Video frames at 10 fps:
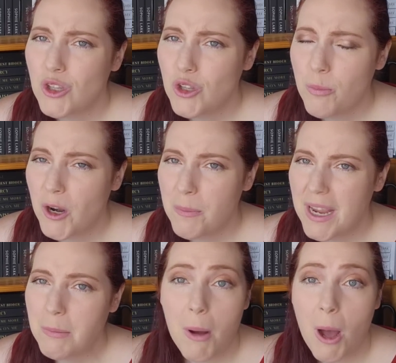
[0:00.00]
you better
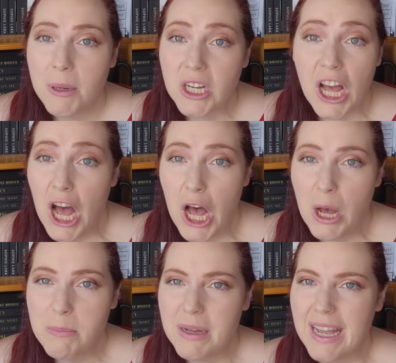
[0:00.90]
make mama
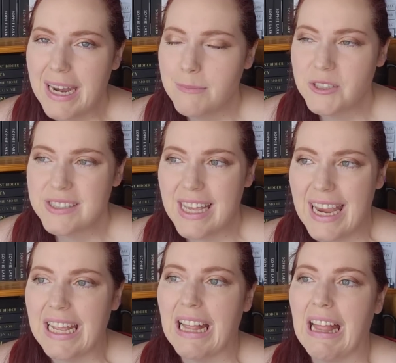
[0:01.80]
come. And I'm just
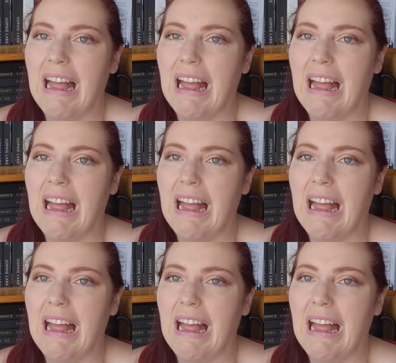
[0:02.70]
like,